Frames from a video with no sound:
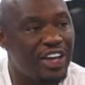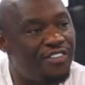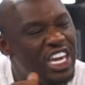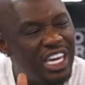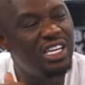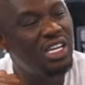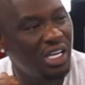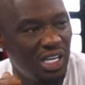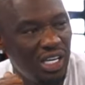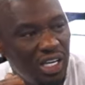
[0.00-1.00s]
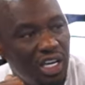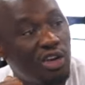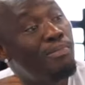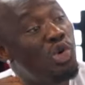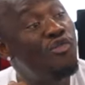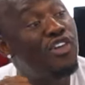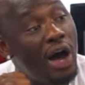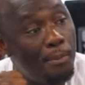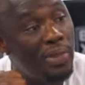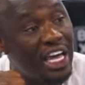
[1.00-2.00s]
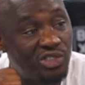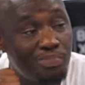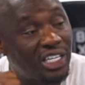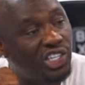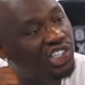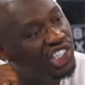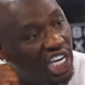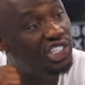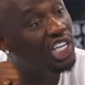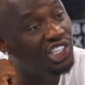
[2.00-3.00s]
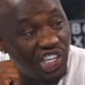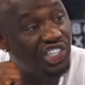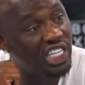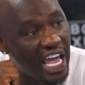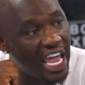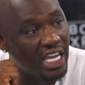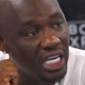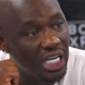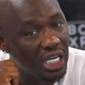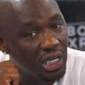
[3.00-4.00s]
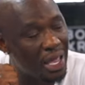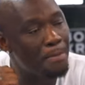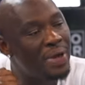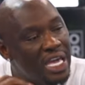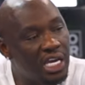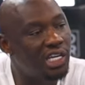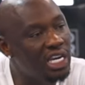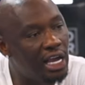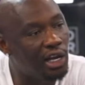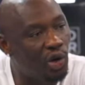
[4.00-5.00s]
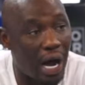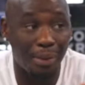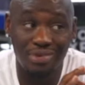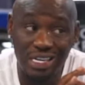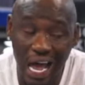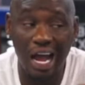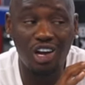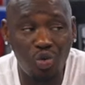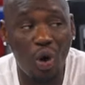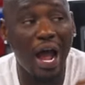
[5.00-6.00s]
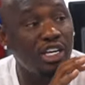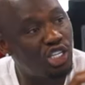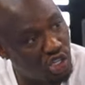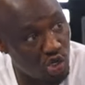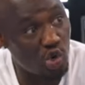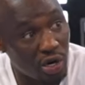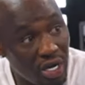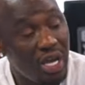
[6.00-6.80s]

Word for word: if he can move up as much as 60, 68 and beat Canelo. I'm not quite sure.